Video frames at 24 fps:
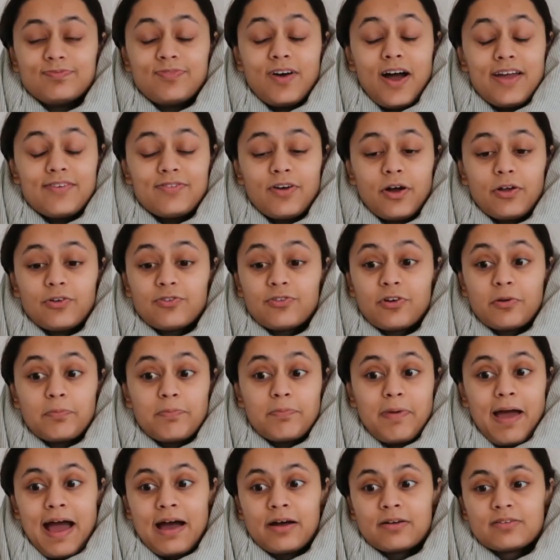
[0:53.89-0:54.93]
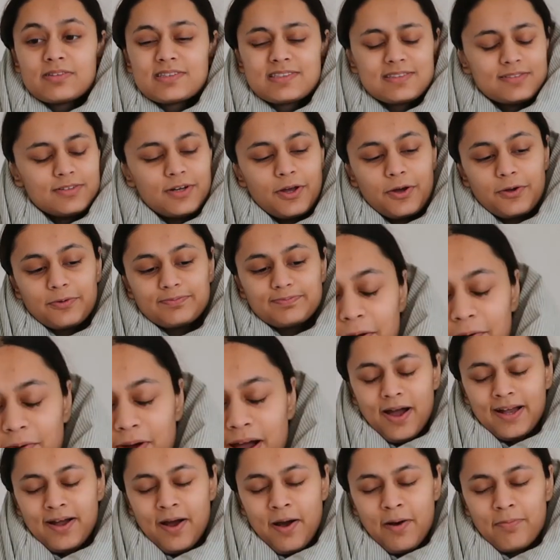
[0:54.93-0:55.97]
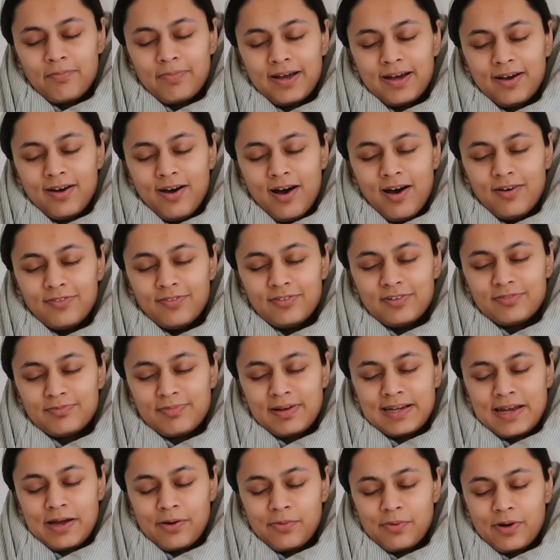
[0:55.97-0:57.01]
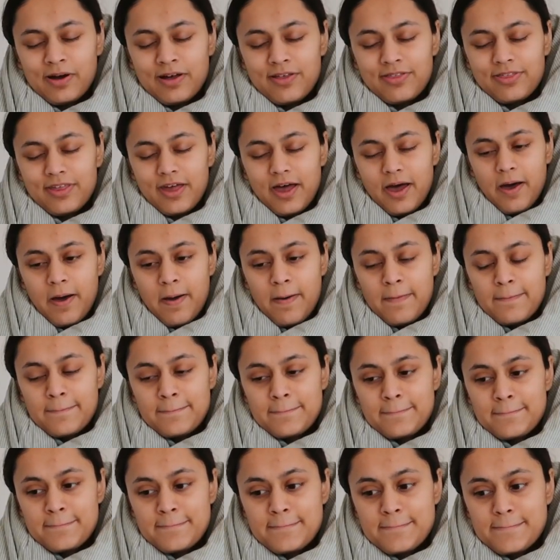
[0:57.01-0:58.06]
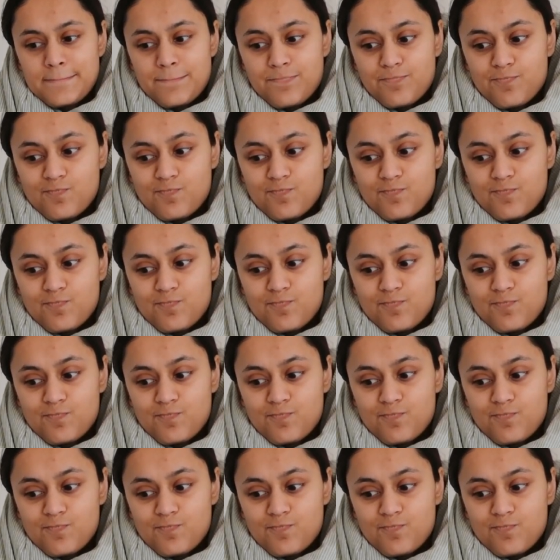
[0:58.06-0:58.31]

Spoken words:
500 pounds, no, I can't bet half of my net worth.